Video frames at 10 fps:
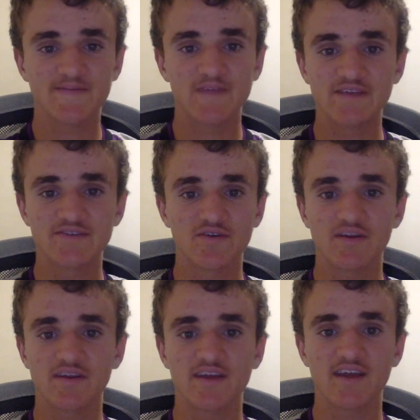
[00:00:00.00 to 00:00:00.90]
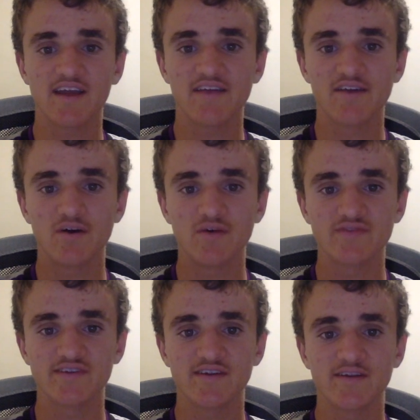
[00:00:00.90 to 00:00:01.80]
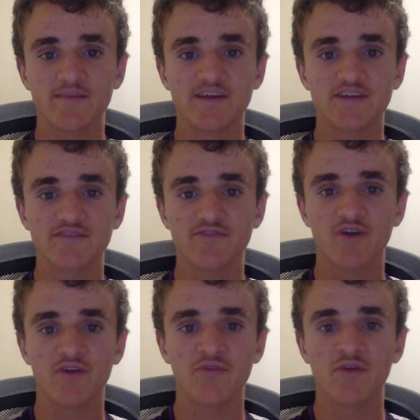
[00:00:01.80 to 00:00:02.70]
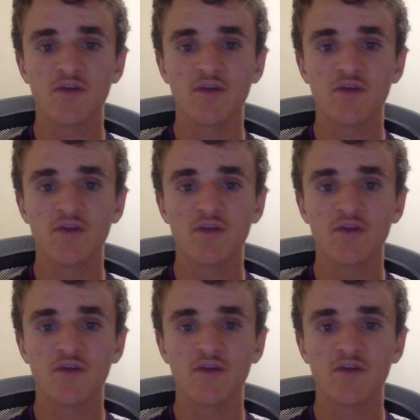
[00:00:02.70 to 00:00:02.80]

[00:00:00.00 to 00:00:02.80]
He's not going to kick 8 goals in an elimination final,